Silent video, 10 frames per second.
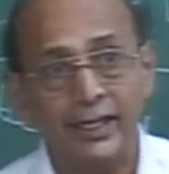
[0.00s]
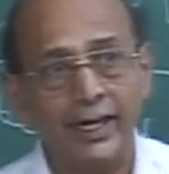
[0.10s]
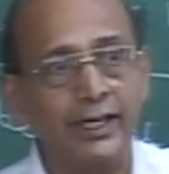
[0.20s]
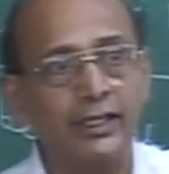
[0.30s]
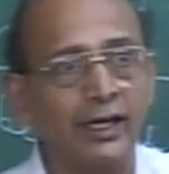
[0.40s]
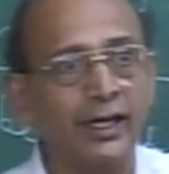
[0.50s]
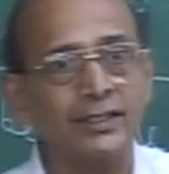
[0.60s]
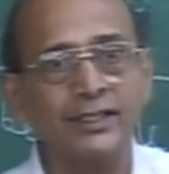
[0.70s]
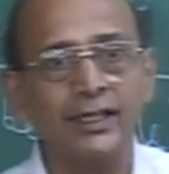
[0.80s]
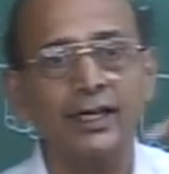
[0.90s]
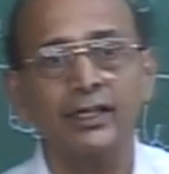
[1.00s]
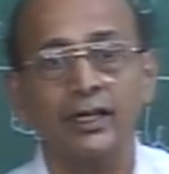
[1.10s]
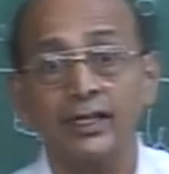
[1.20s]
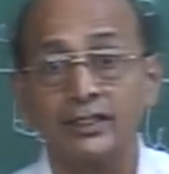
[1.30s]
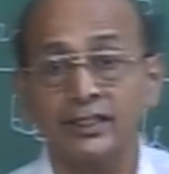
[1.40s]
enter,
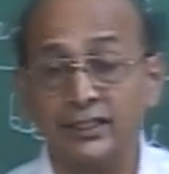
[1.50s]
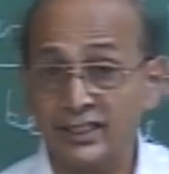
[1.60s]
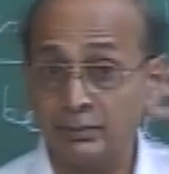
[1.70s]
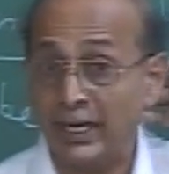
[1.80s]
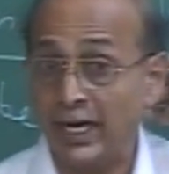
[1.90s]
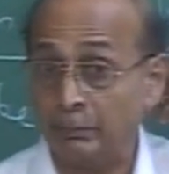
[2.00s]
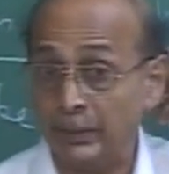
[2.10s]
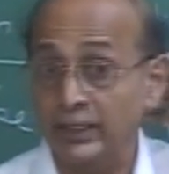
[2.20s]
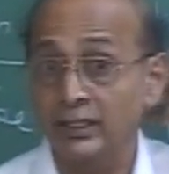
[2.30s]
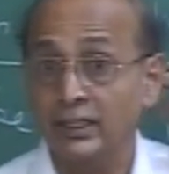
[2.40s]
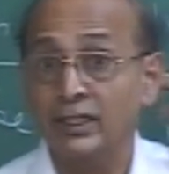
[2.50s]
exit, this may happen.